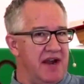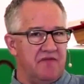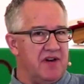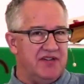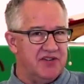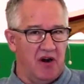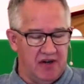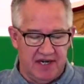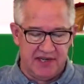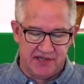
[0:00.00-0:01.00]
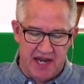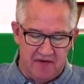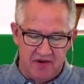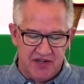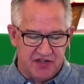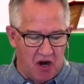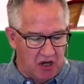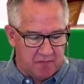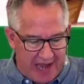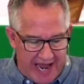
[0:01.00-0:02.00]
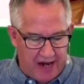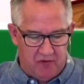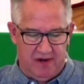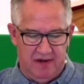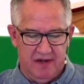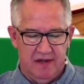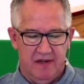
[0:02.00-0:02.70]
Every darkness, every dark power,